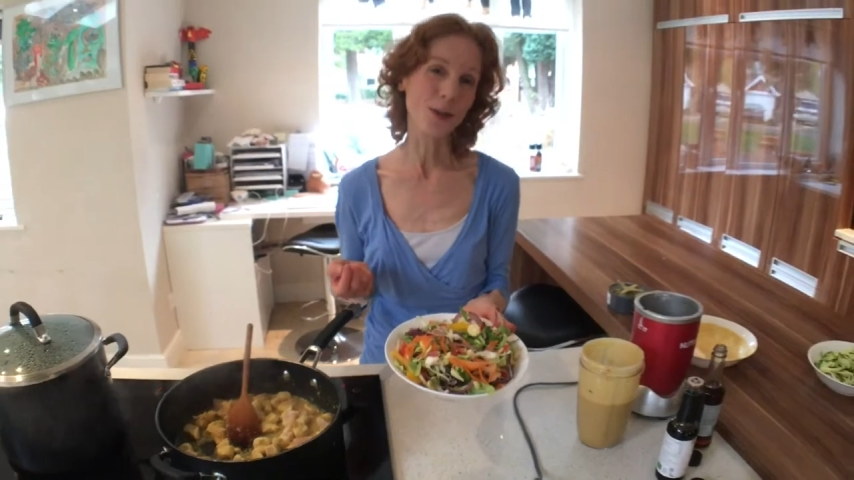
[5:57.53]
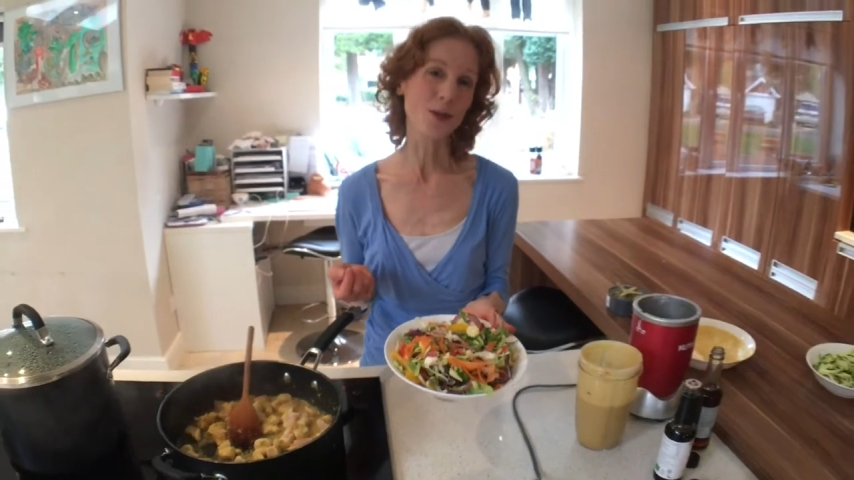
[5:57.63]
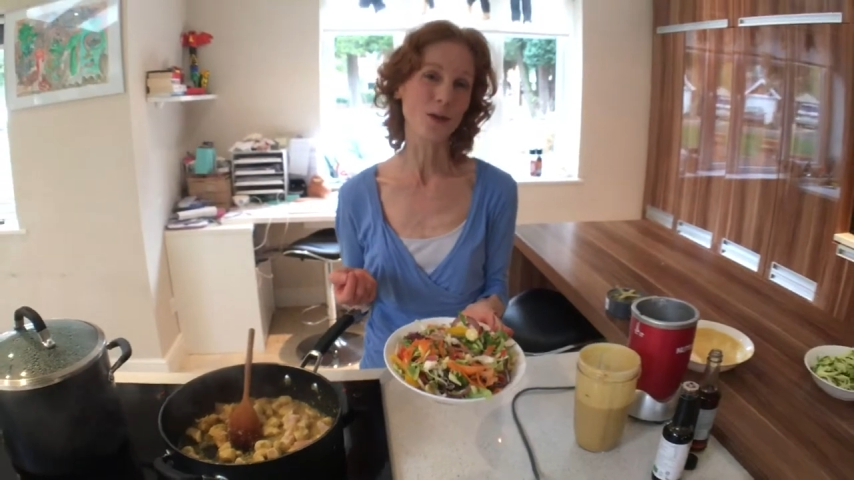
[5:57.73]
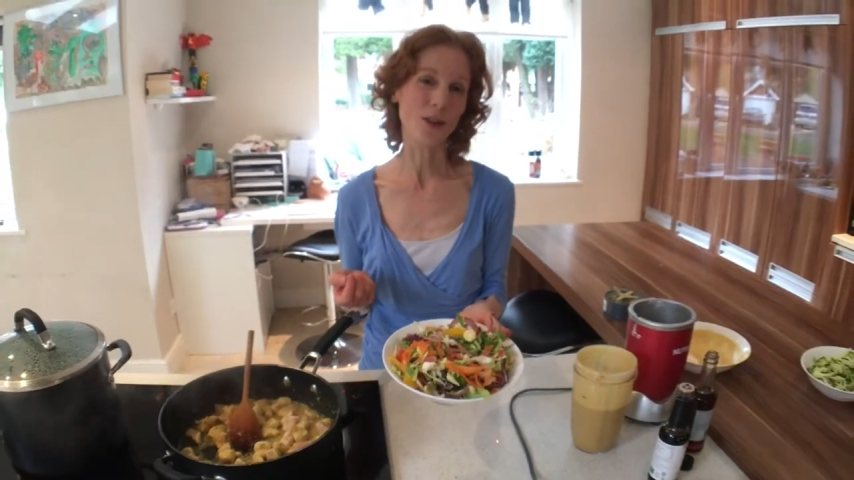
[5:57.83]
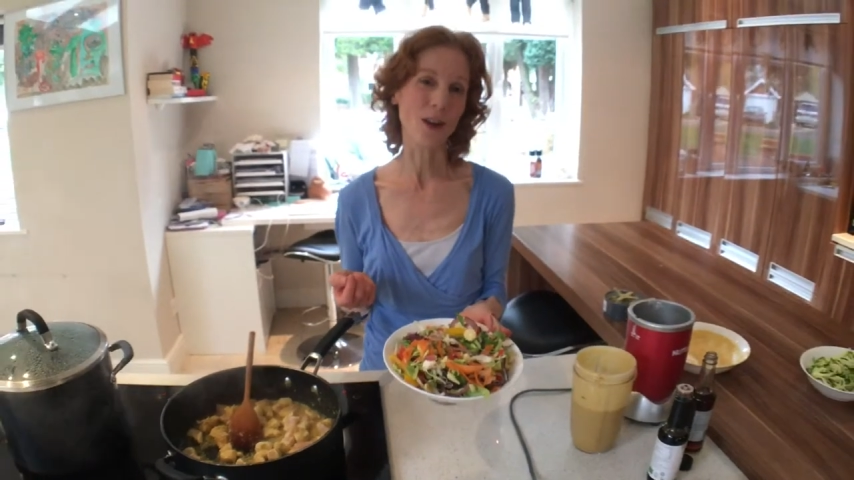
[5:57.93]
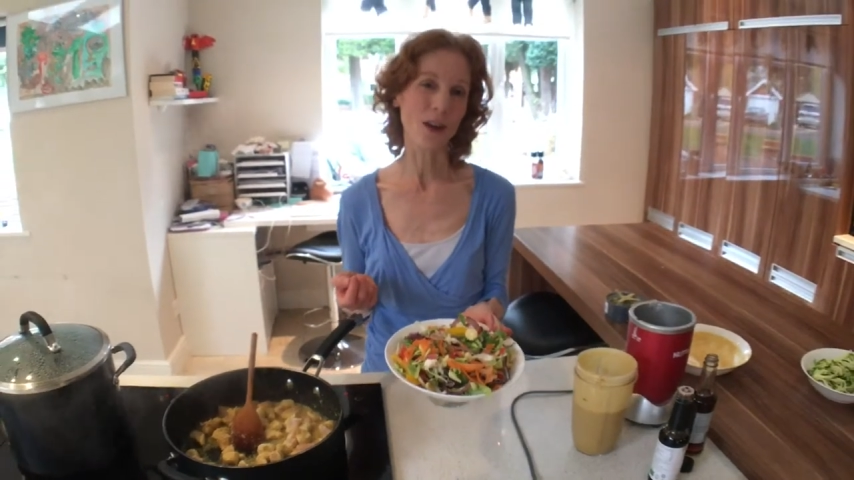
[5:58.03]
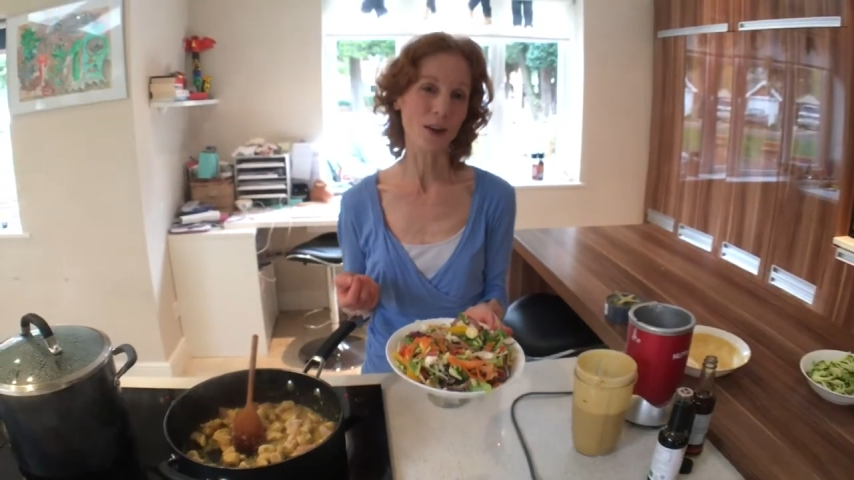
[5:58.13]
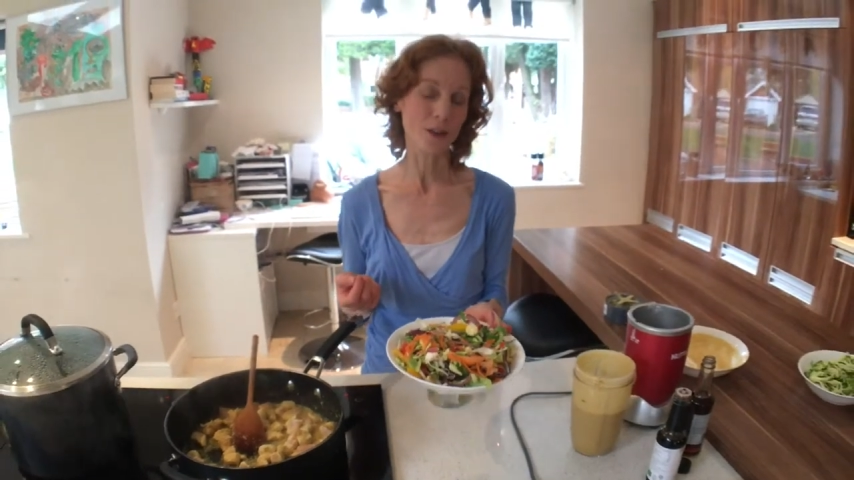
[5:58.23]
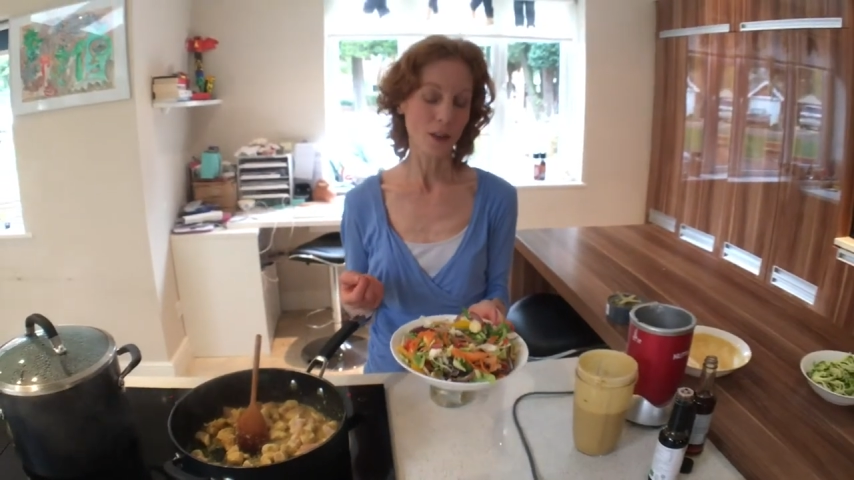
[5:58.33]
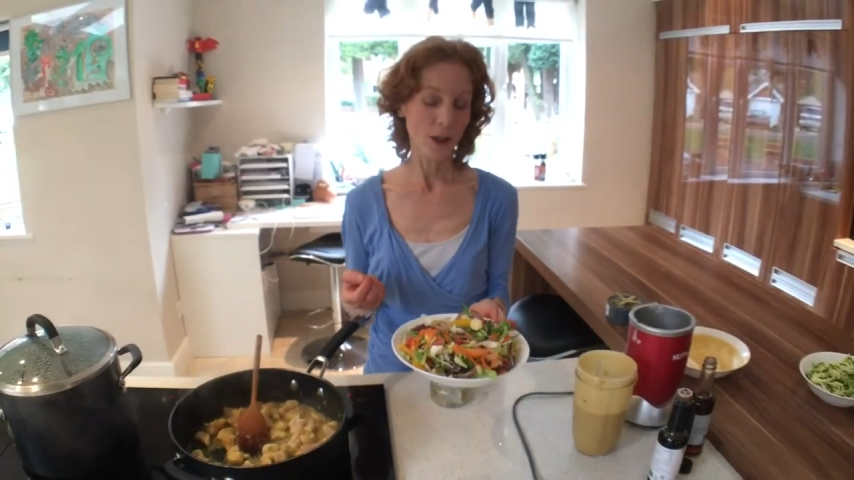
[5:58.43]
in your
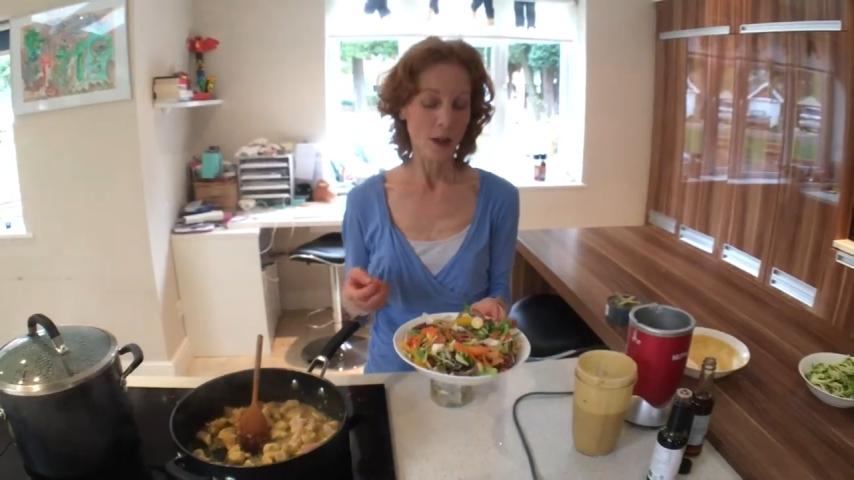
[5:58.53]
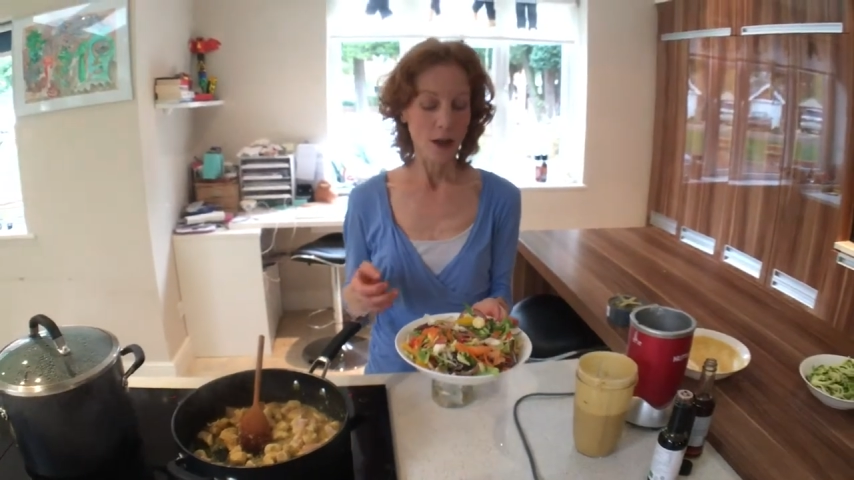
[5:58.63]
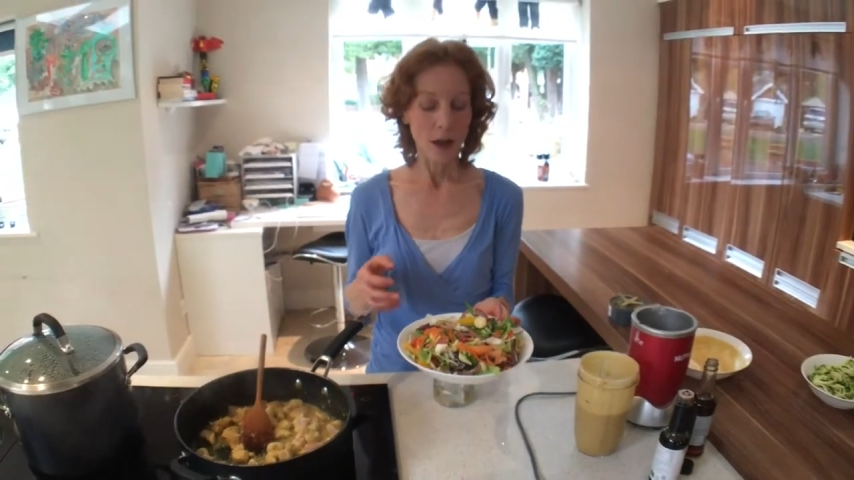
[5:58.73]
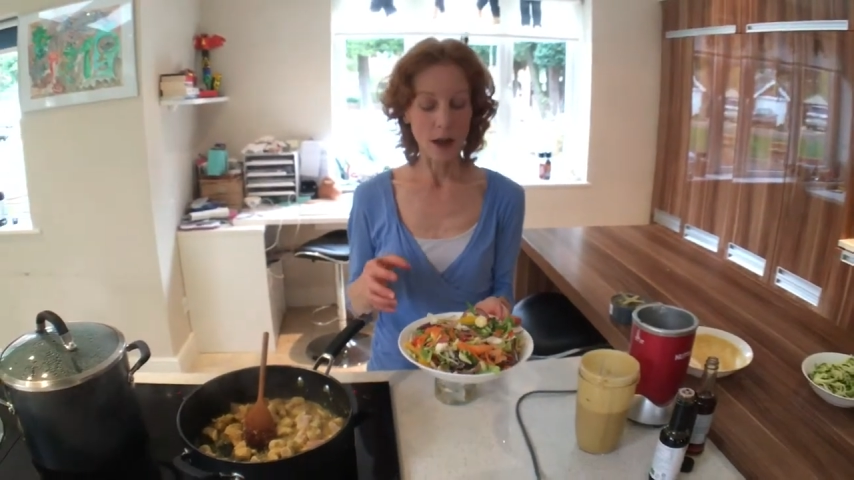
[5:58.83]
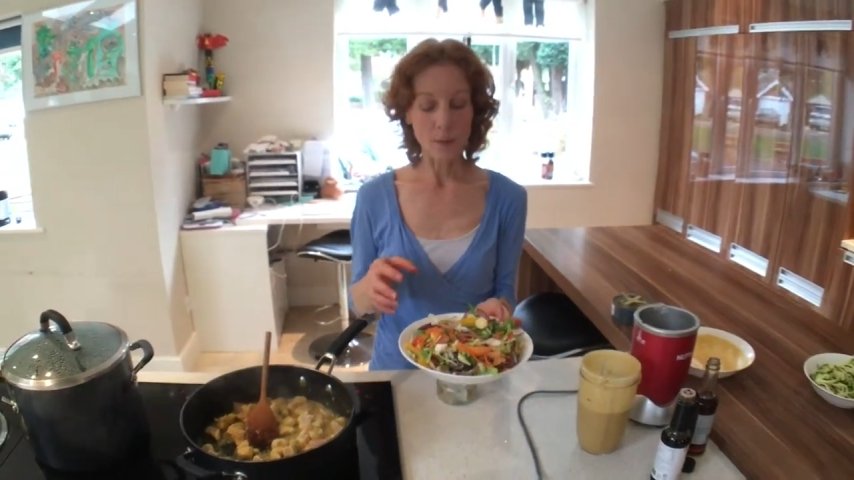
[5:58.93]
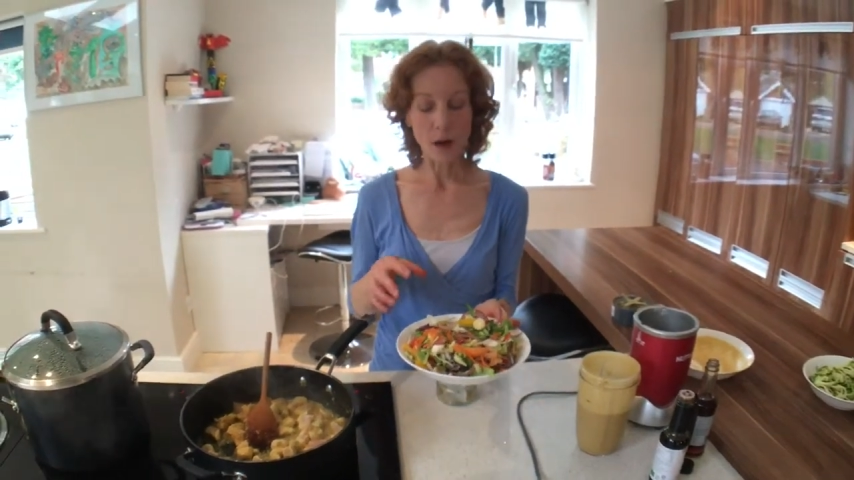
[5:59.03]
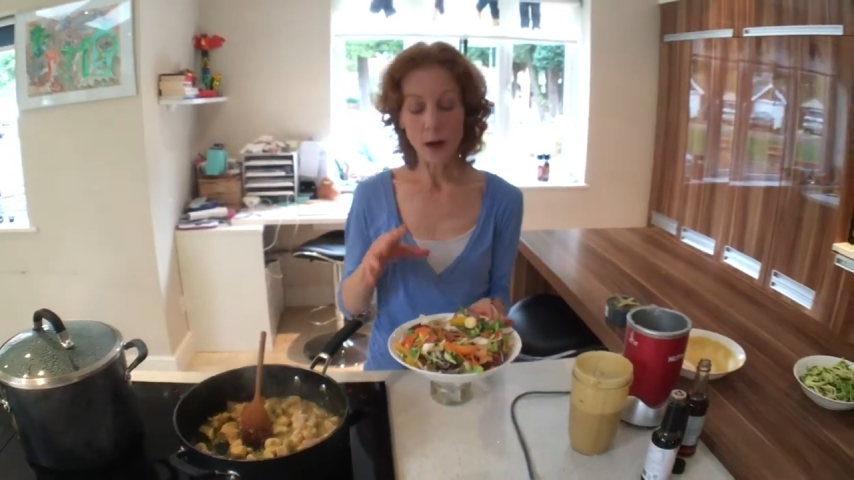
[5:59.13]
diet. Um,